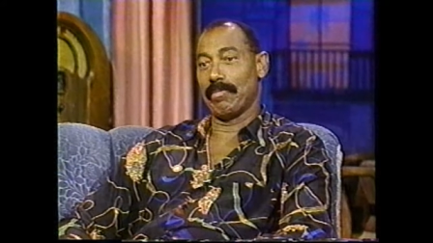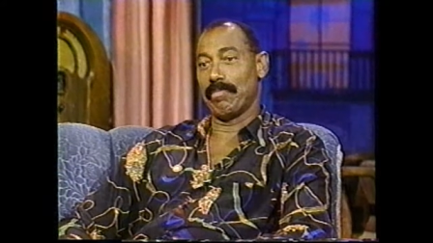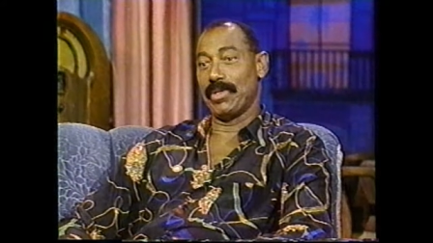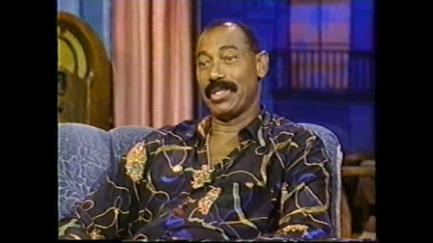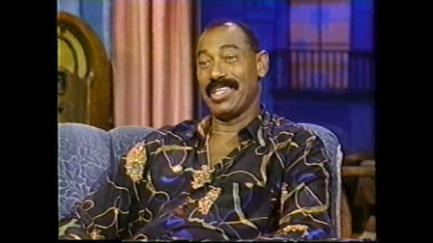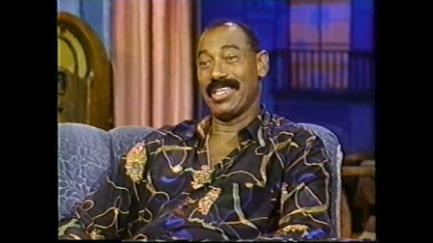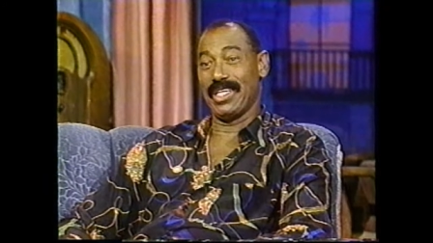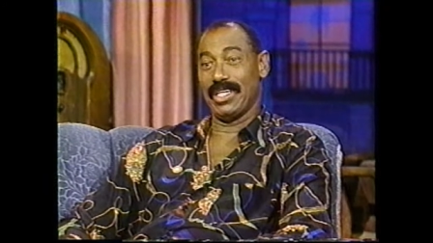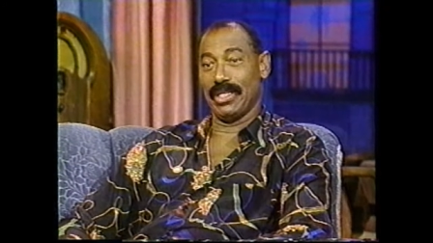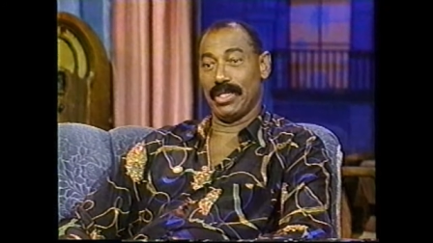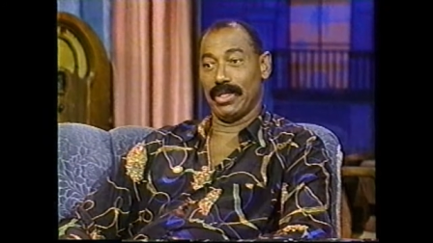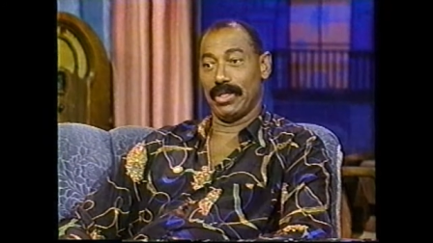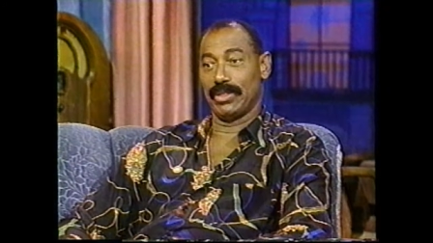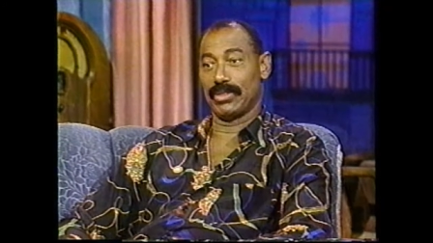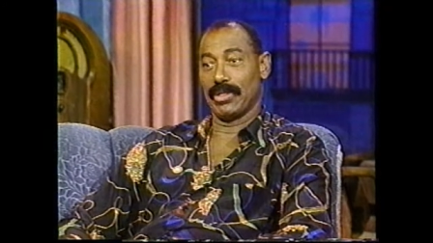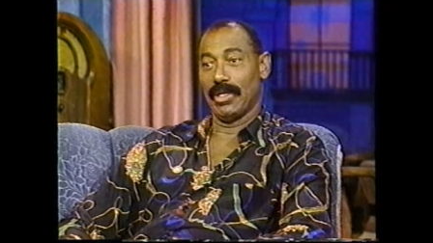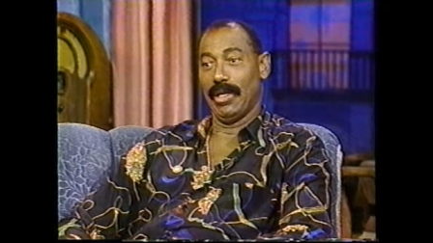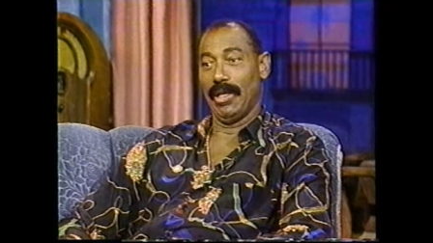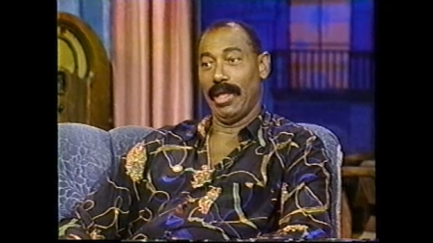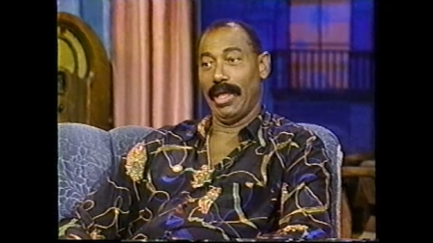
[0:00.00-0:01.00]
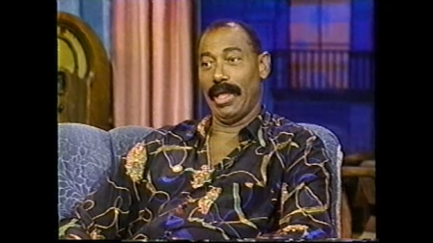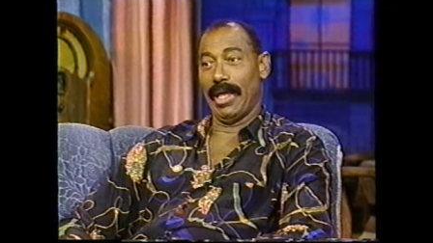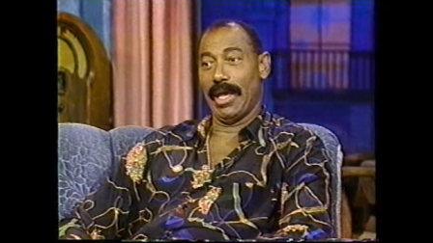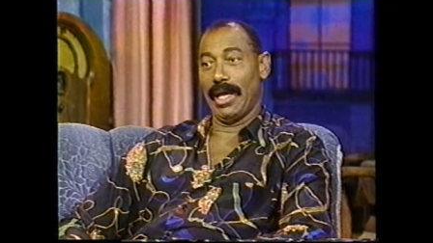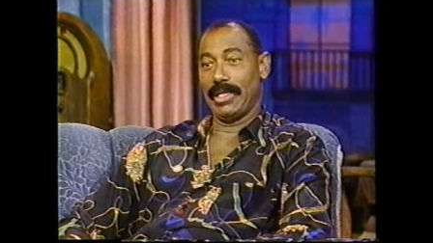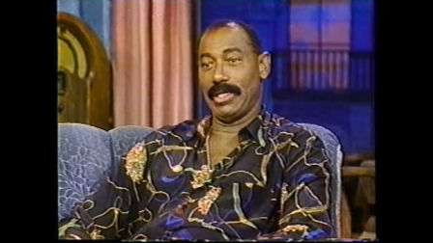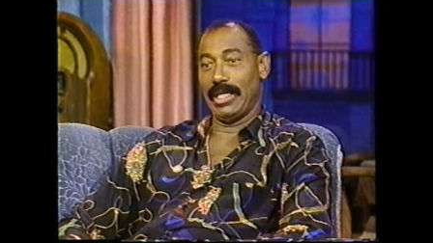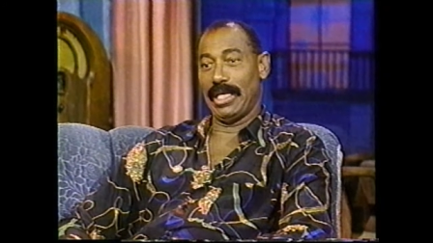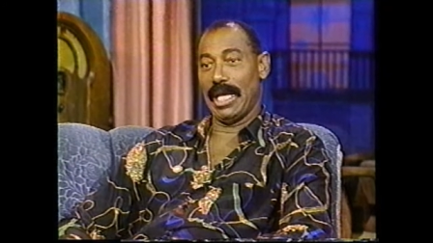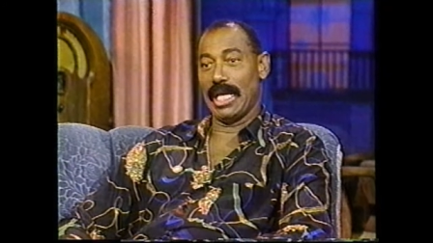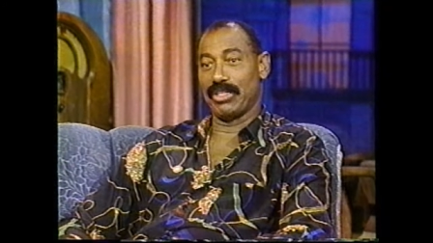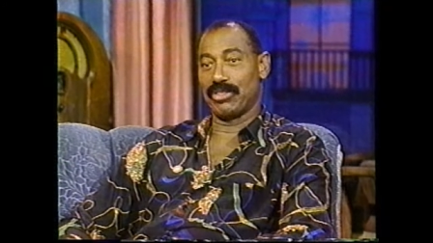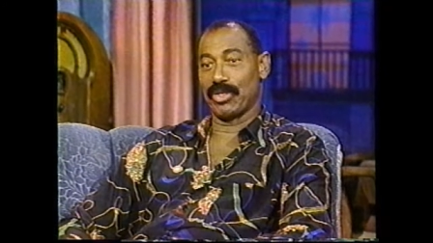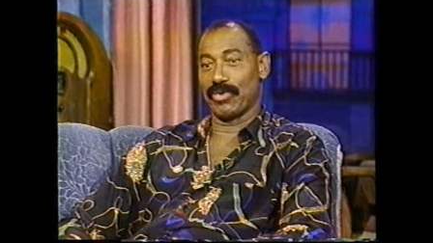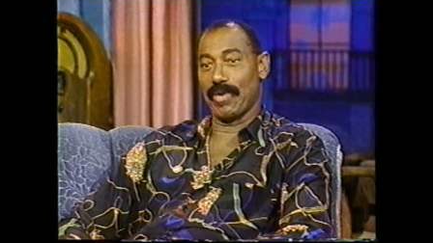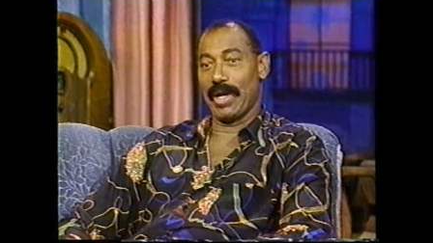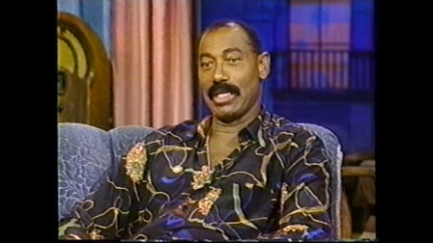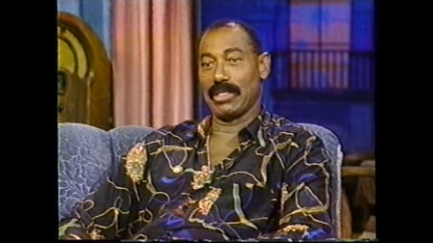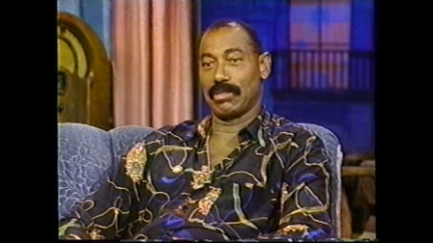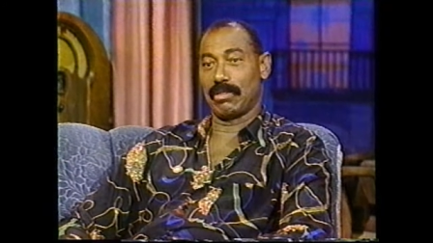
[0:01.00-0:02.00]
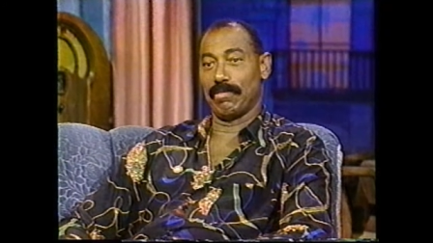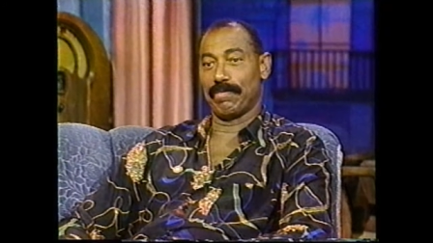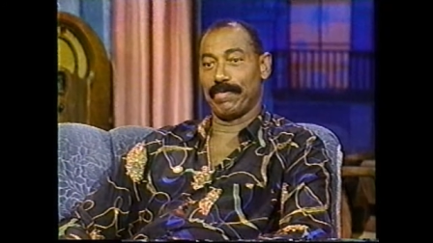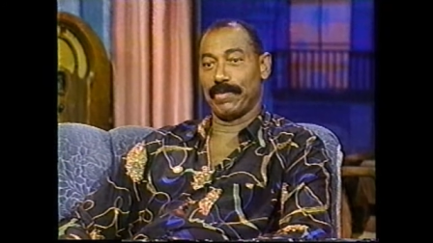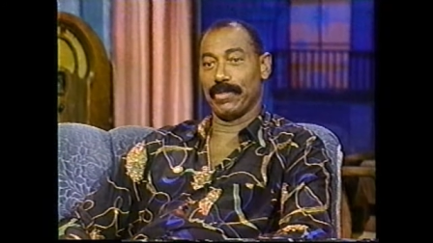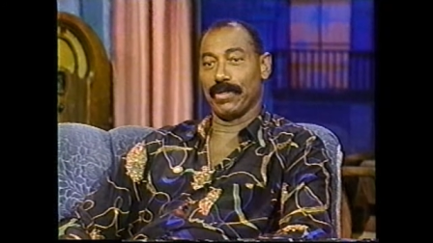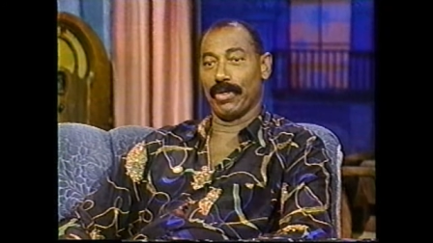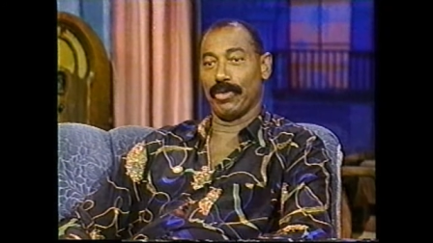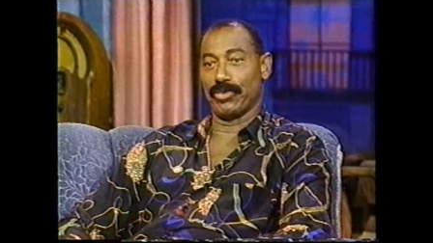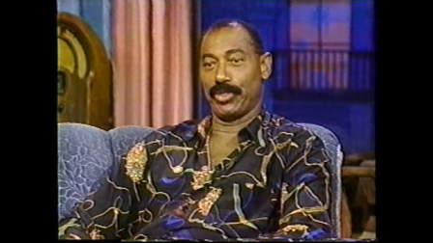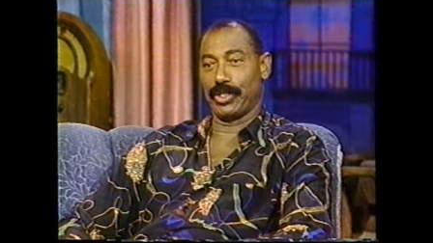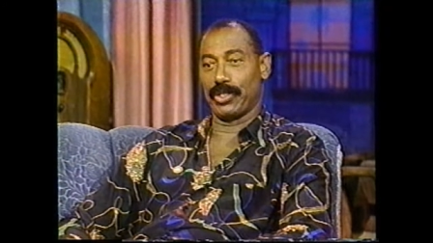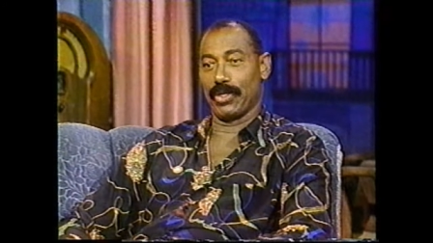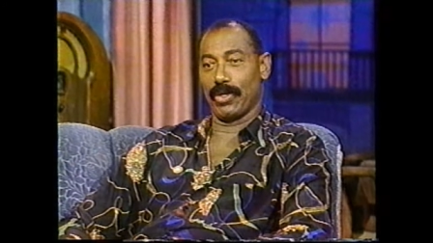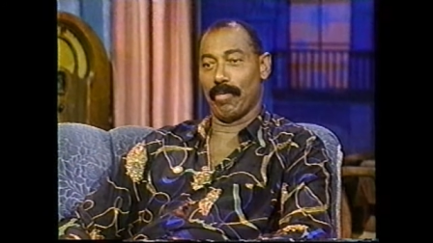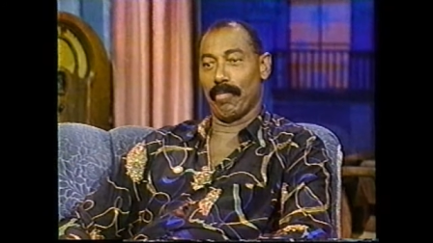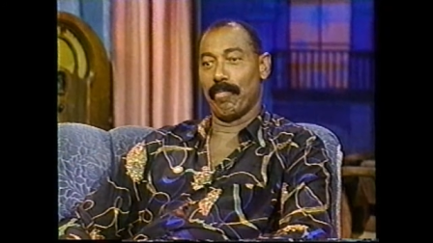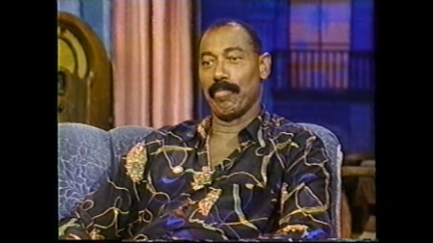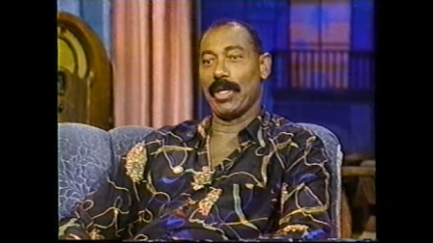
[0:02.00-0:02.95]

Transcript: have been his, and he has a right to feel, you know,